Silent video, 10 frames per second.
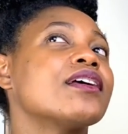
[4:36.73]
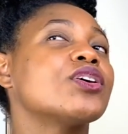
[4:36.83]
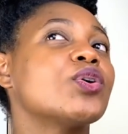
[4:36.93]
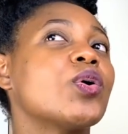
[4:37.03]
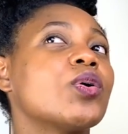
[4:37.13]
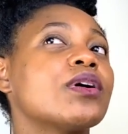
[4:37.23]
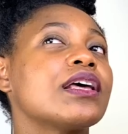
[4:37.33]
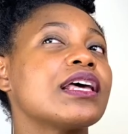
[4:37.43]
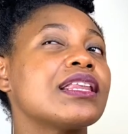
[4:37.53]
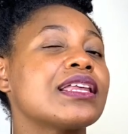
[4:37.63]
you know,
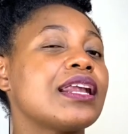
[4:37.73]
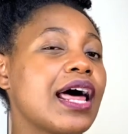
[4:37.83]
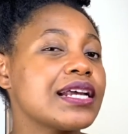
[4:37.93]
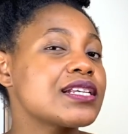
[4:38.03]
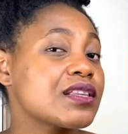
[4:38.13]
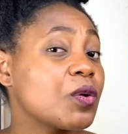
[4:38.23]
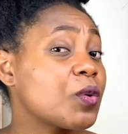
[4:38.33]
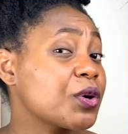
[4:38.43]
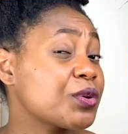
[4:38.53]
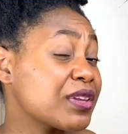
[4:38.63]
the lighter the oil,